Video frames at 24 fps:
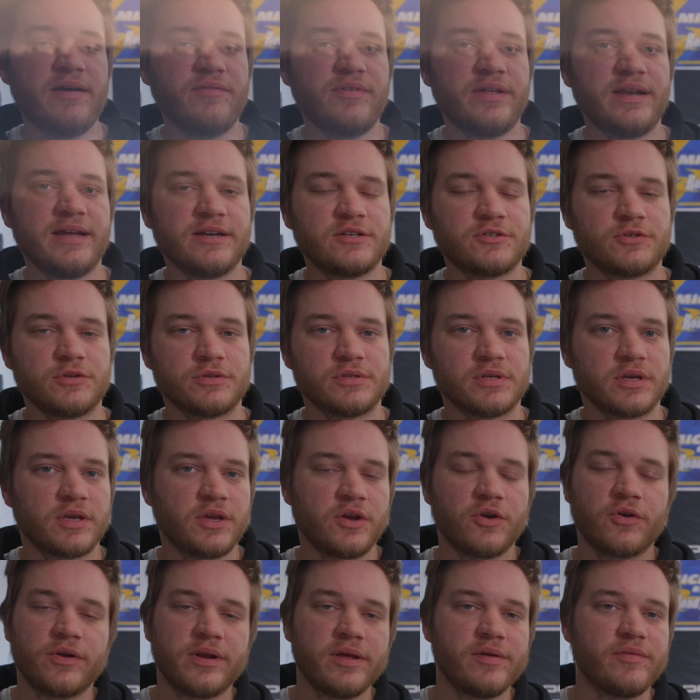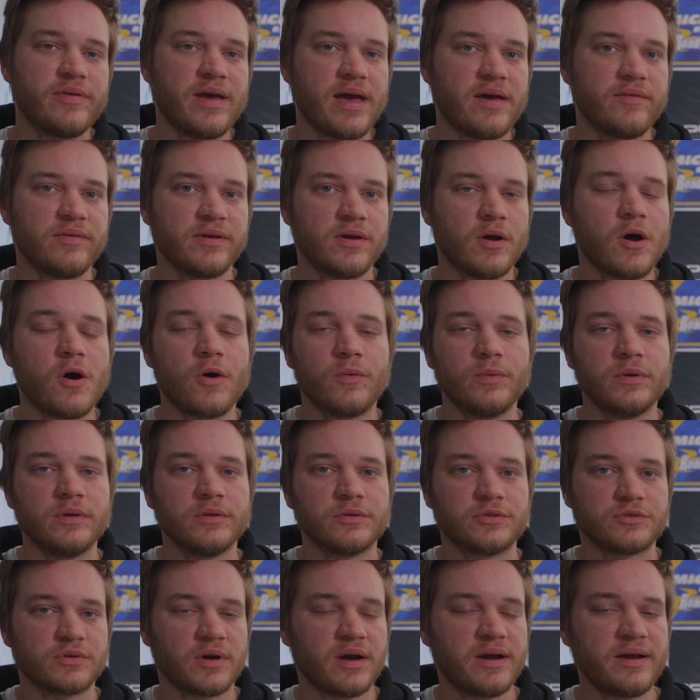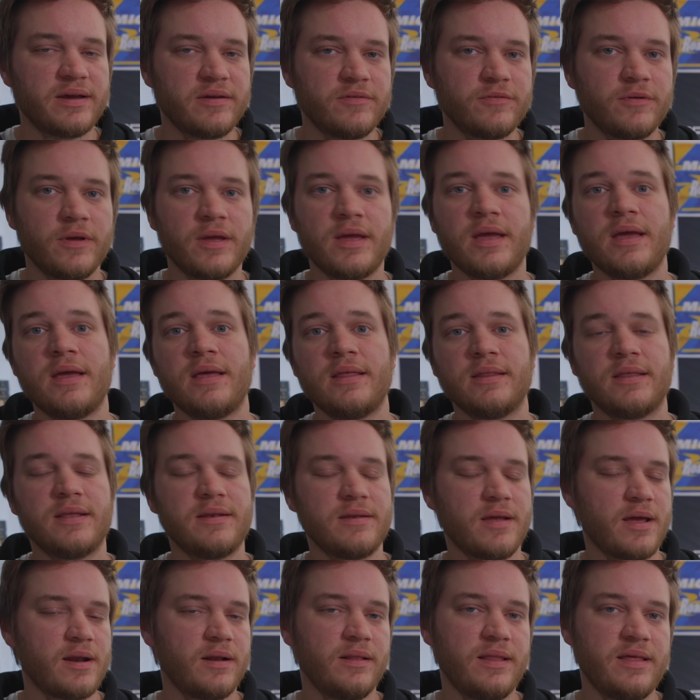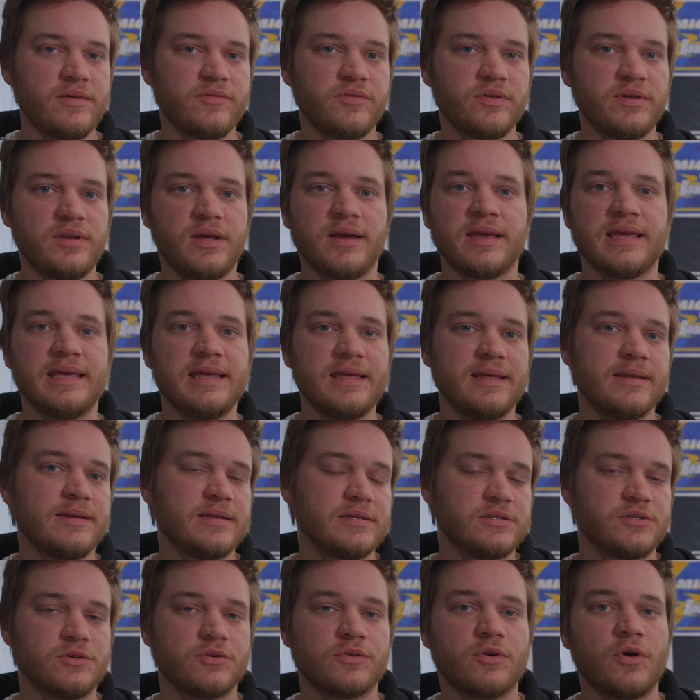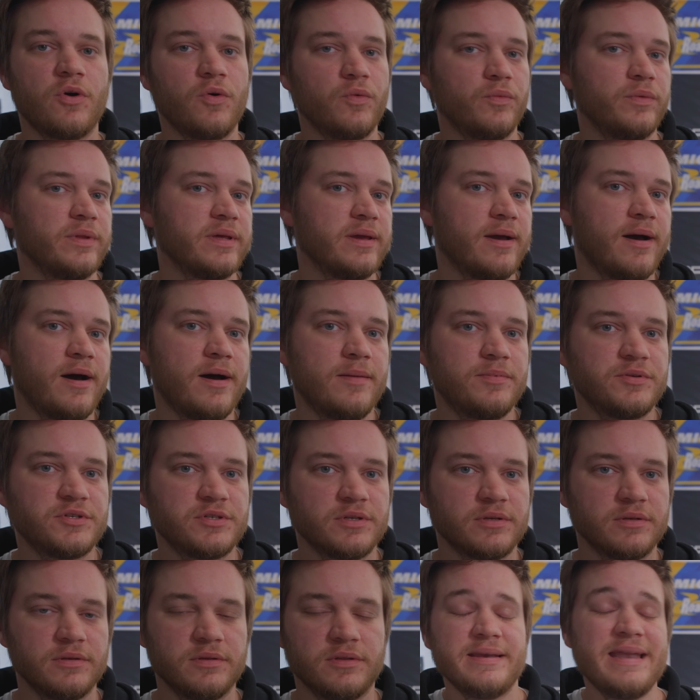that extra security of having all-wheel drive, then 911, again, is your only option.